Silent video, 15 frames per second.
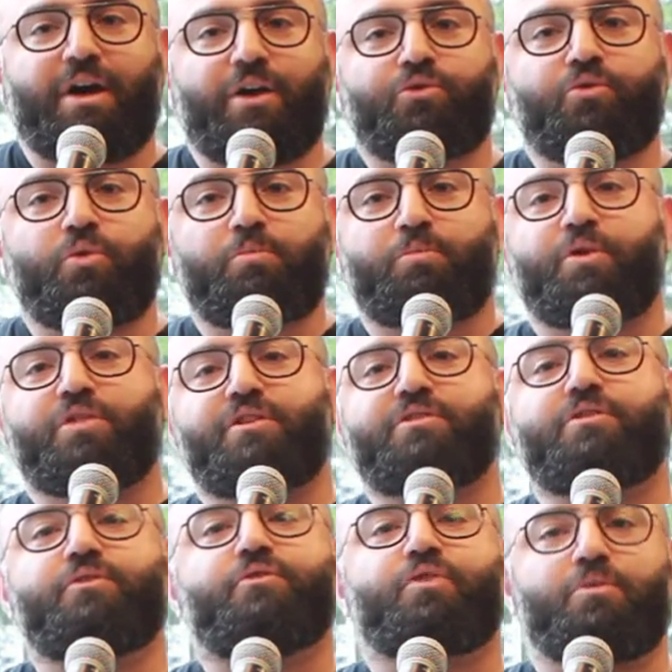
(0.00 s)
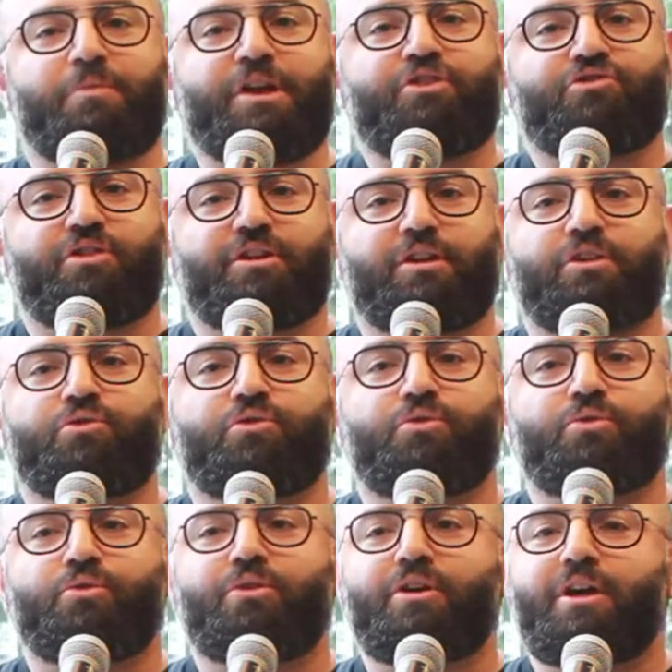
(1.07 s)
How do we put this information
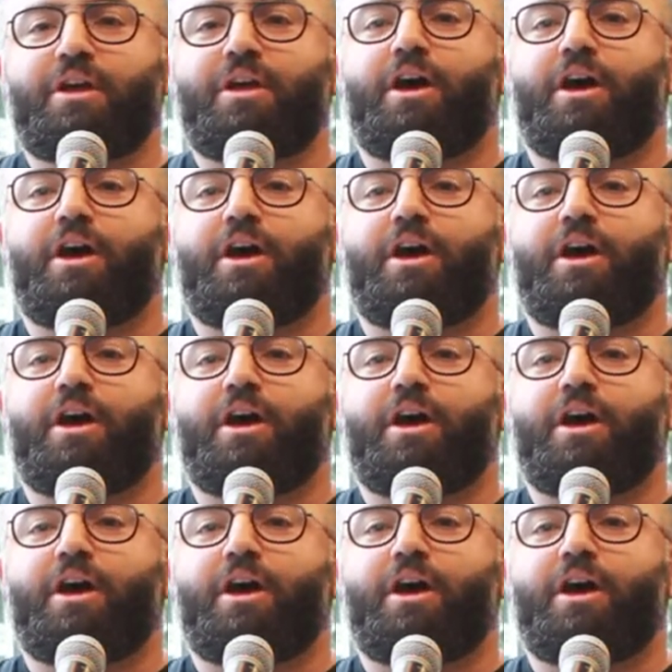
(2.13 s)
into